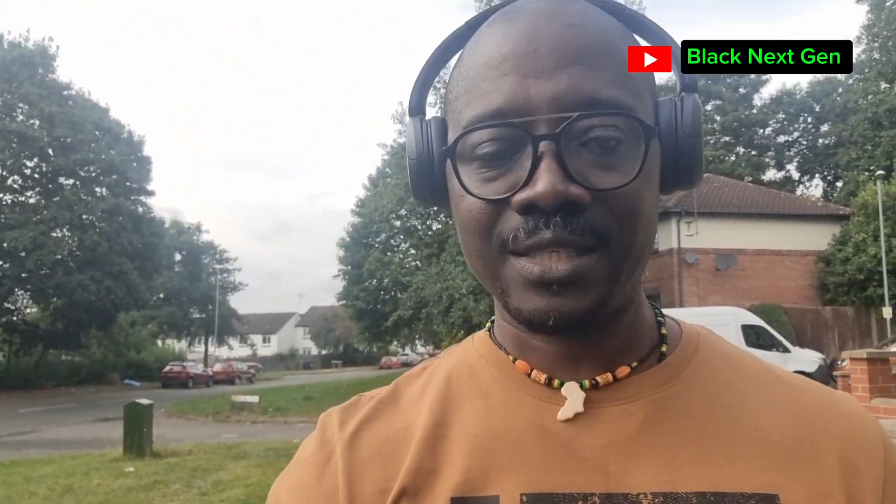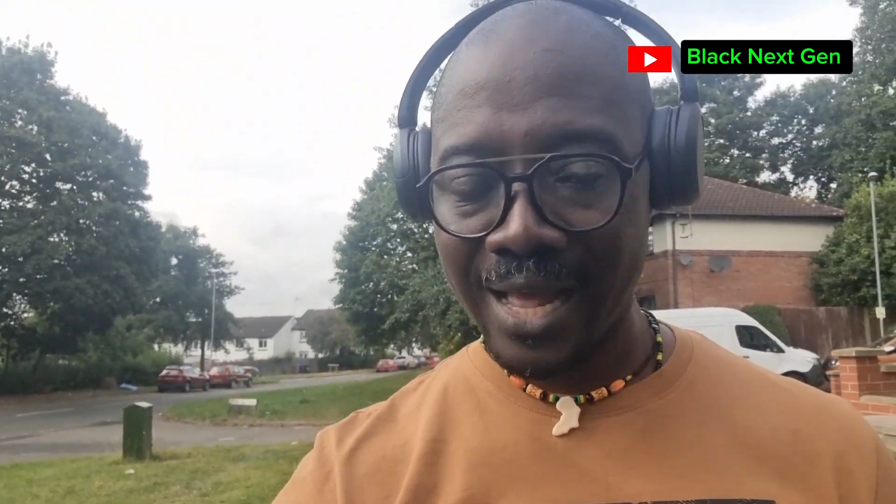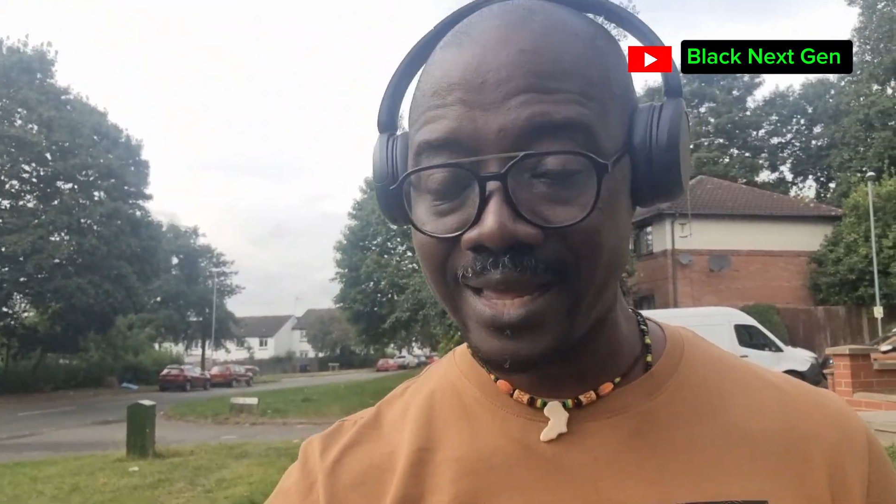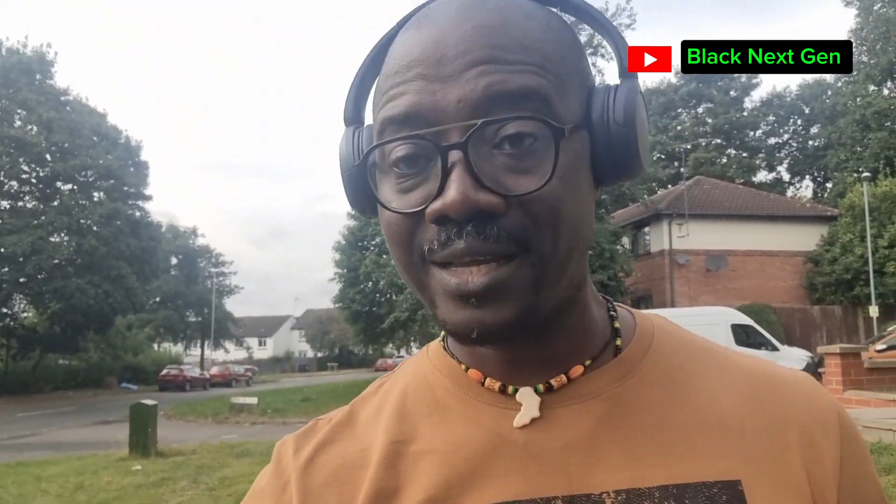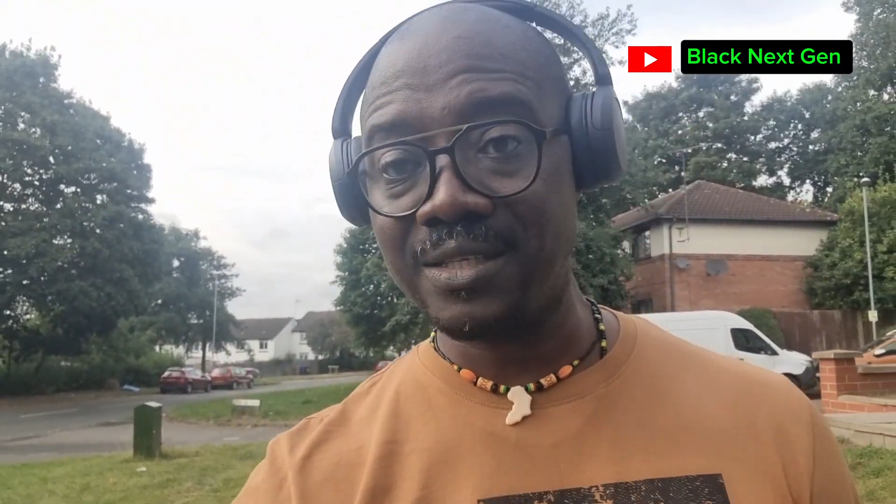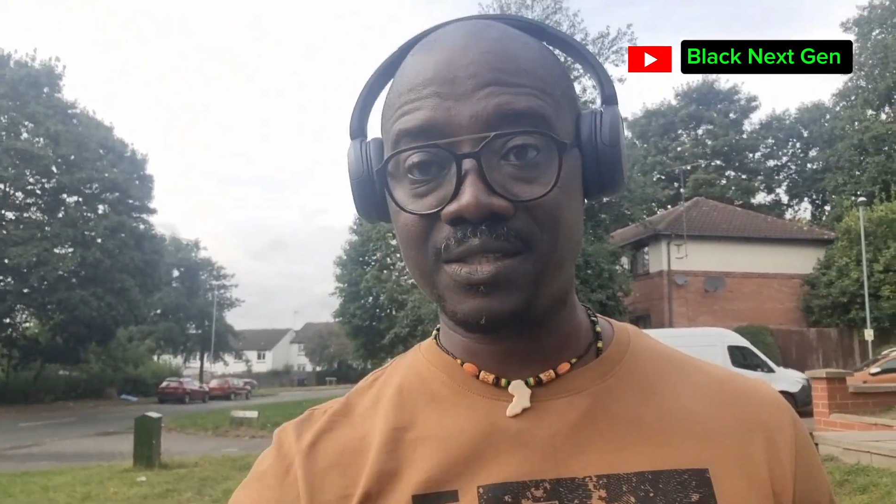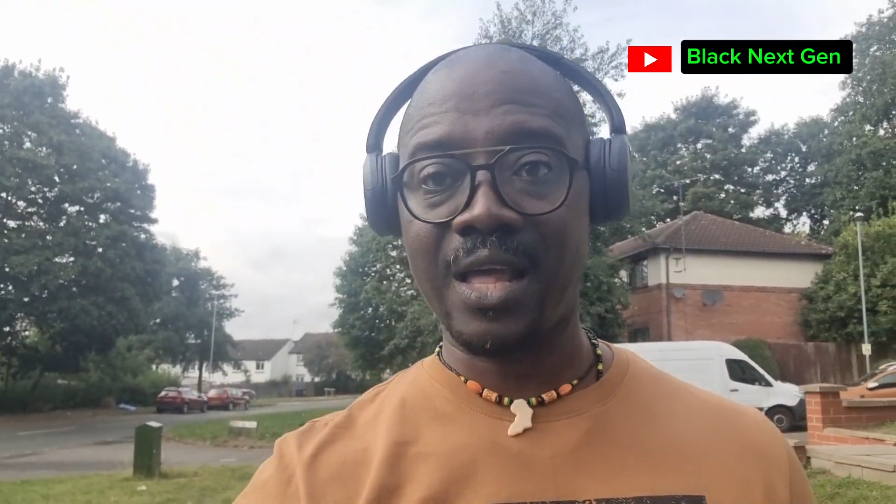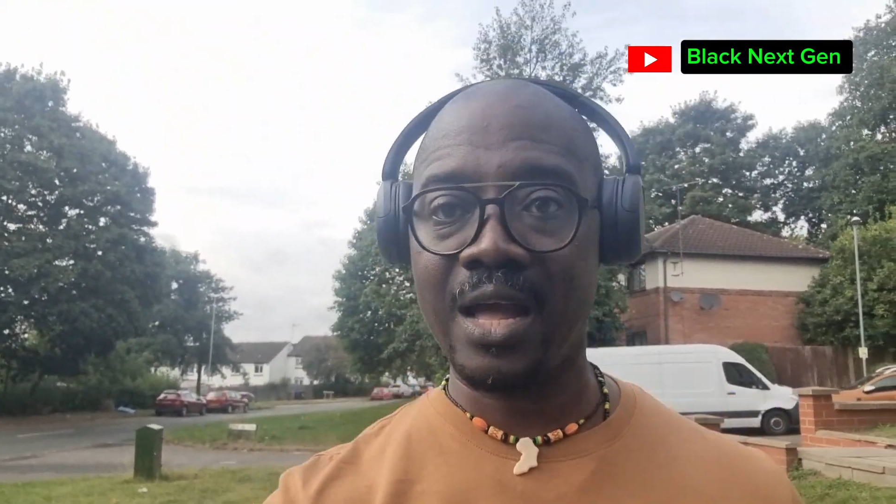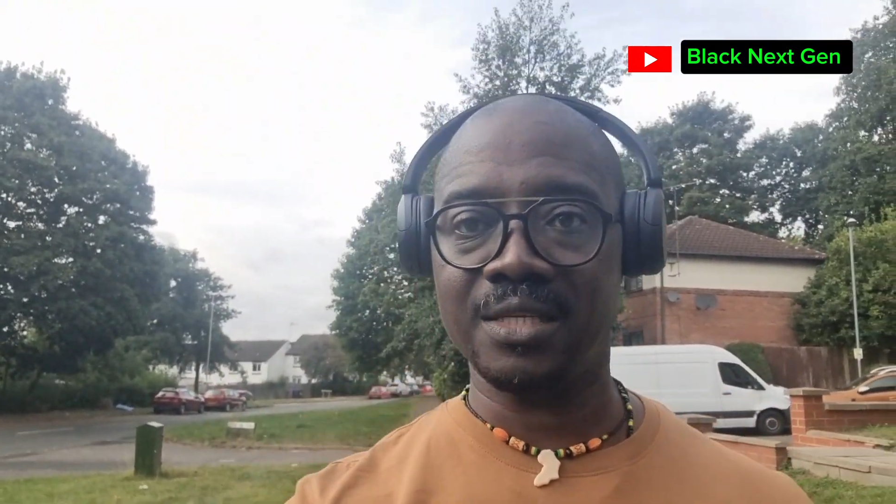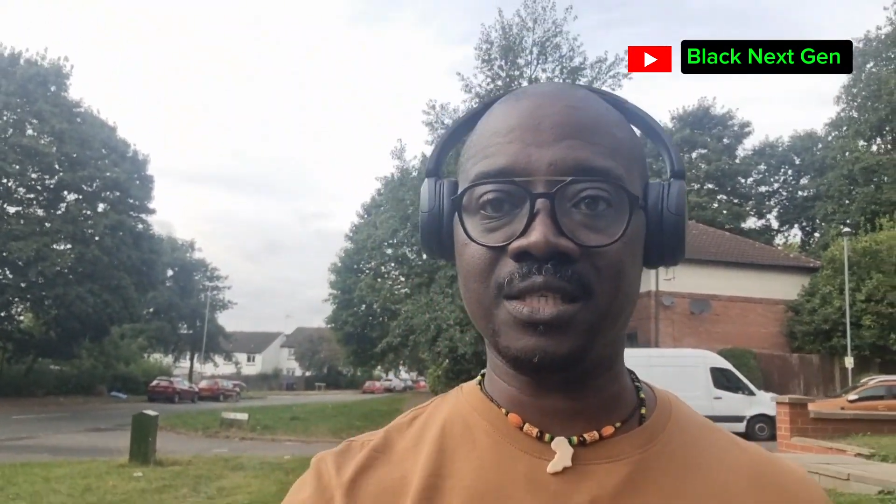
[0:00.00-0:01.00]
I
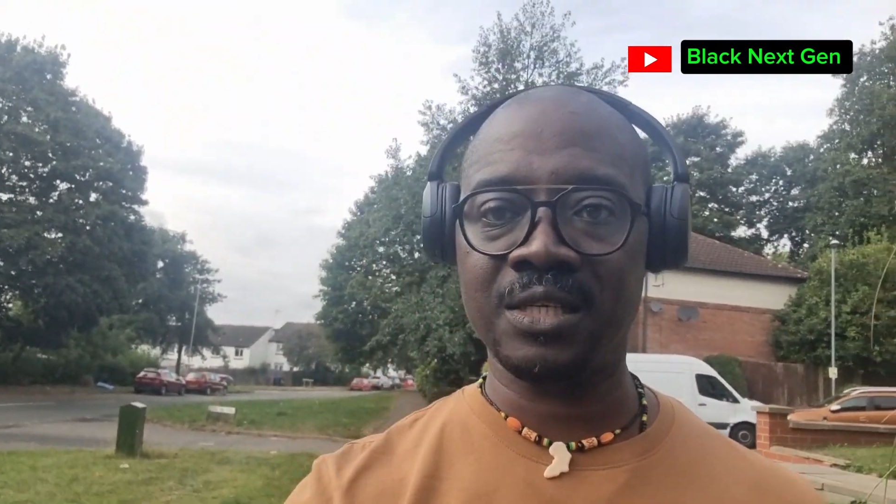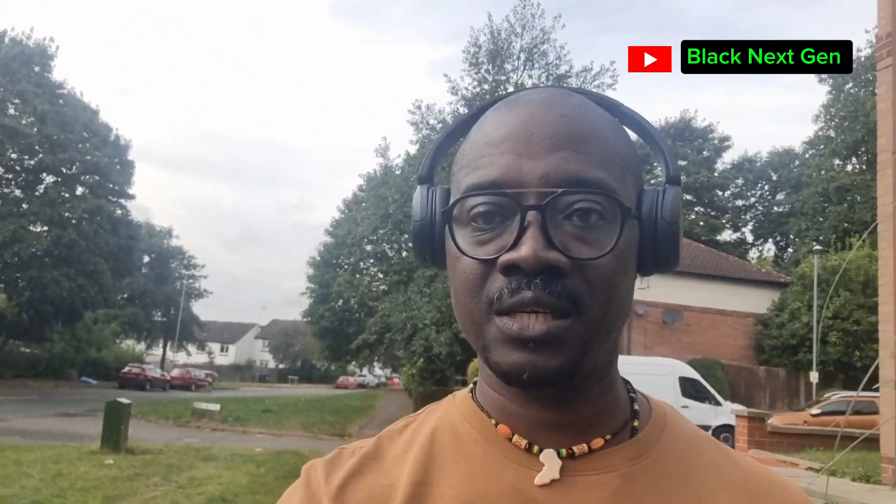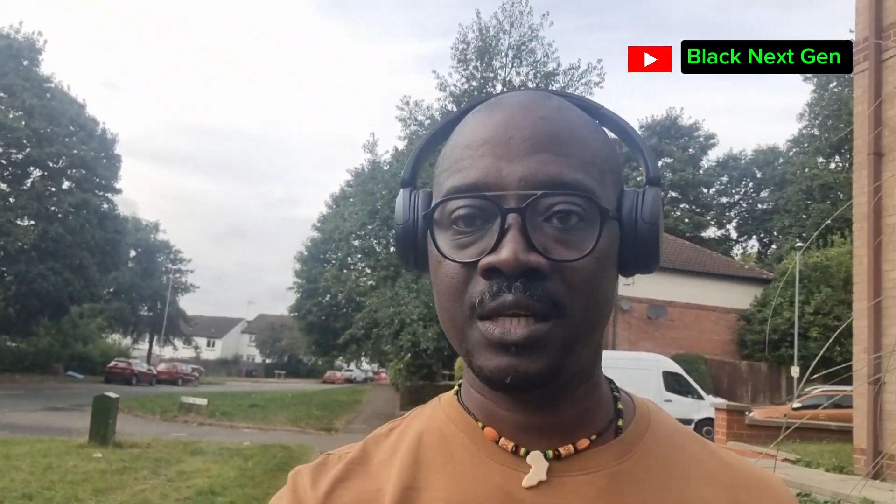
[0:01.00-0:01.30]
understand.